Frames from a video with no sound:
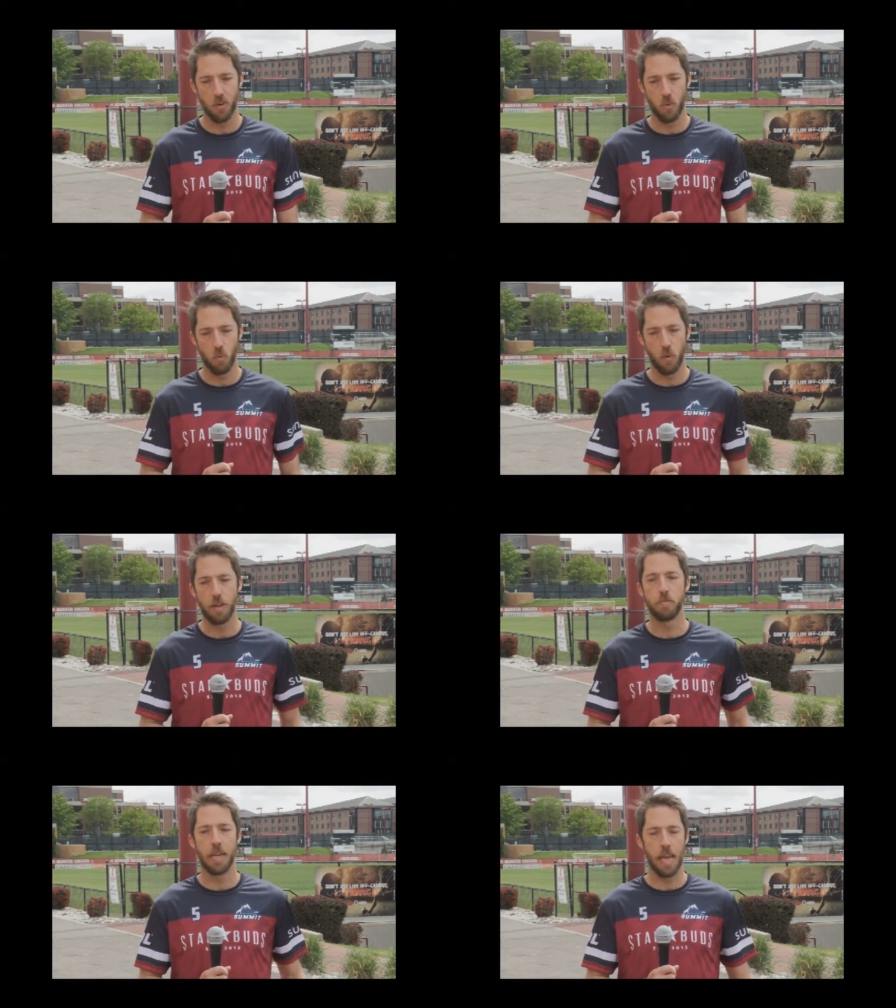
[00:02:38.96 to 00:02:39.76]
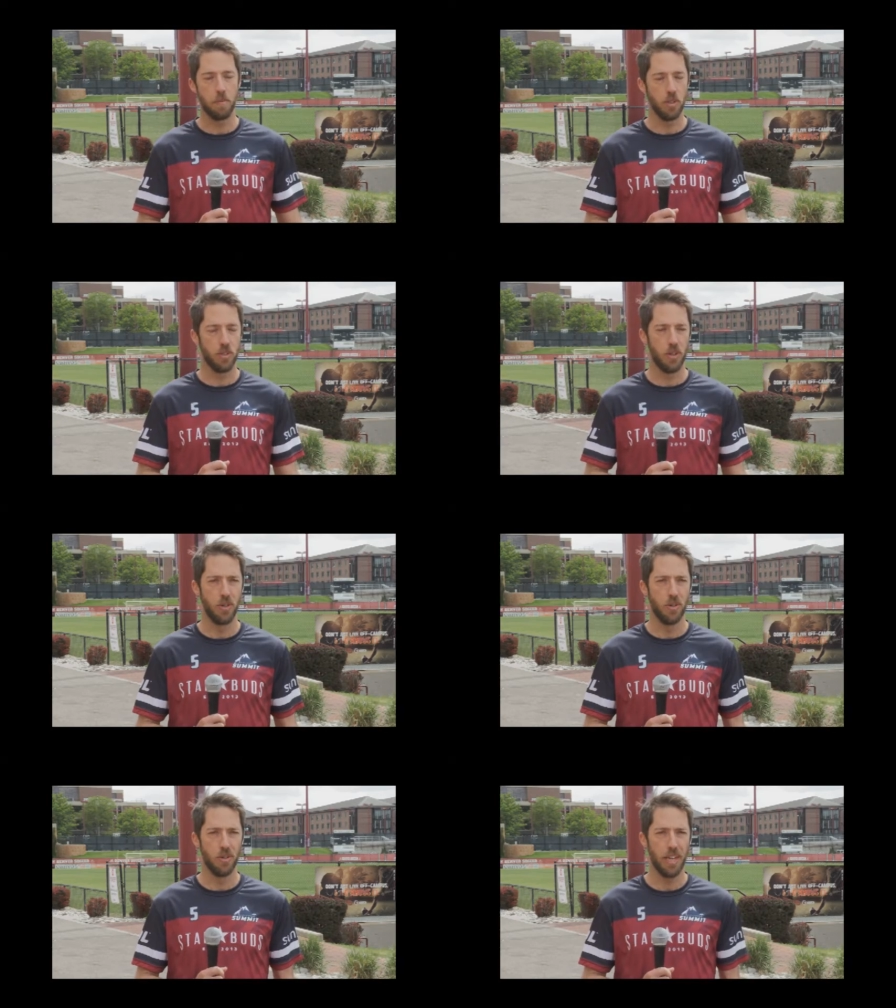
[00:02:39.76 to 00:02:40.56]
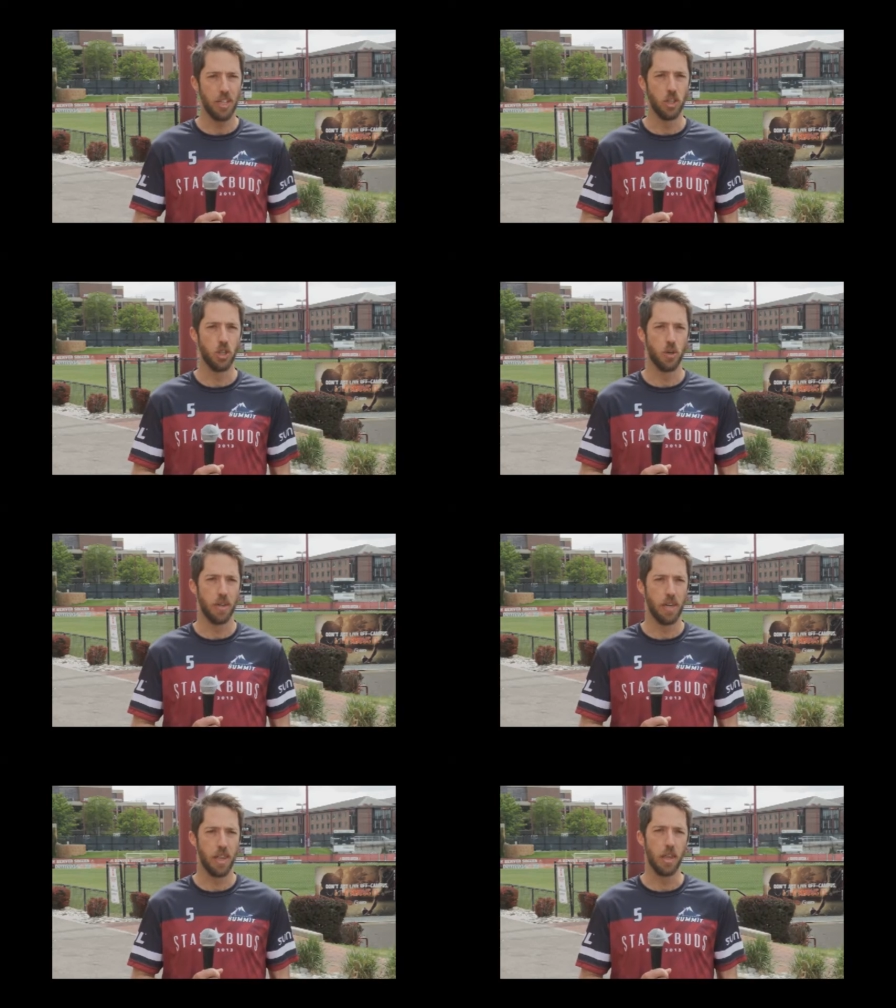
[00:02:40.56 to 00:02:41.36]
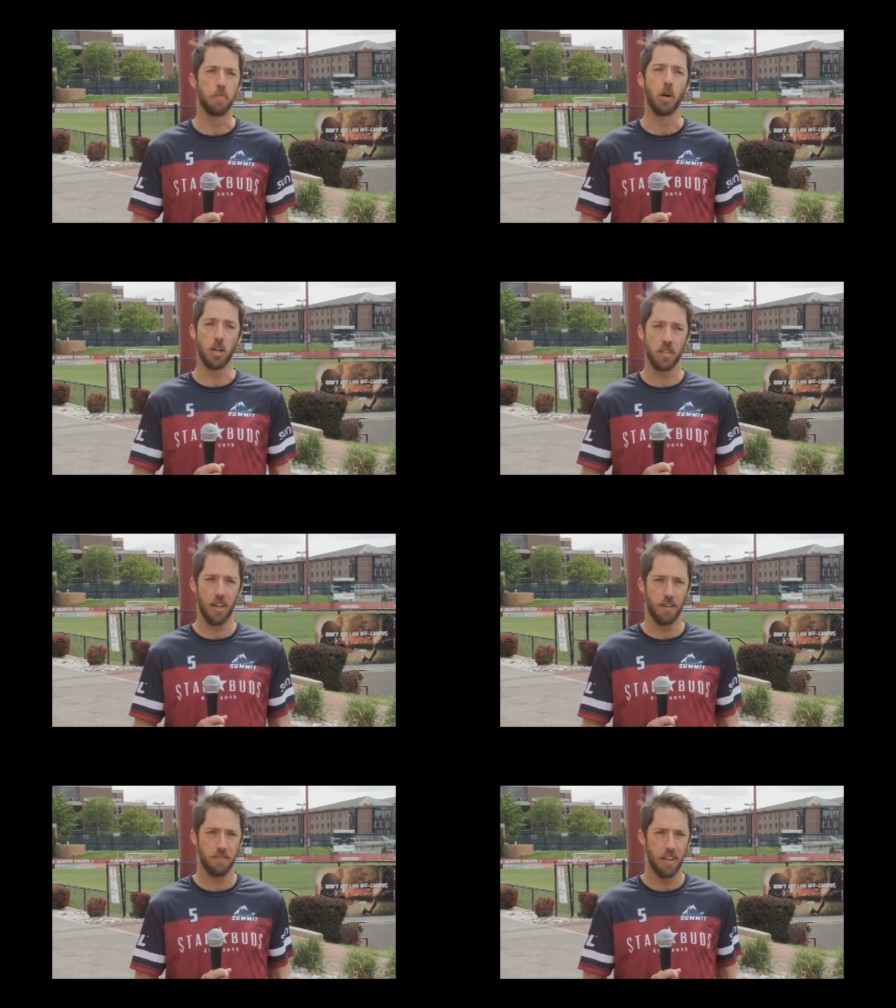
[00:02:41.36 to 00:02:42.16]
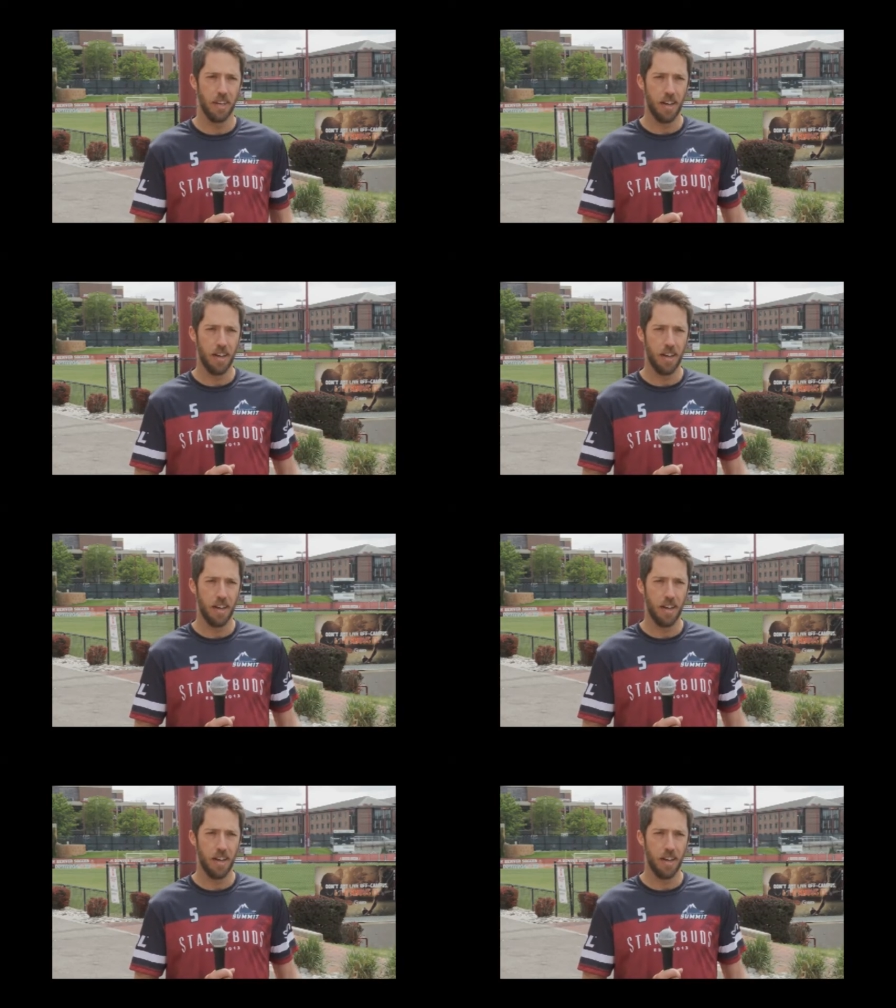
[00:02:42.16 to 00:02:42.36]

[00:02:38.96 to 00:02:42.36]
we've been able to enjoy the perks of.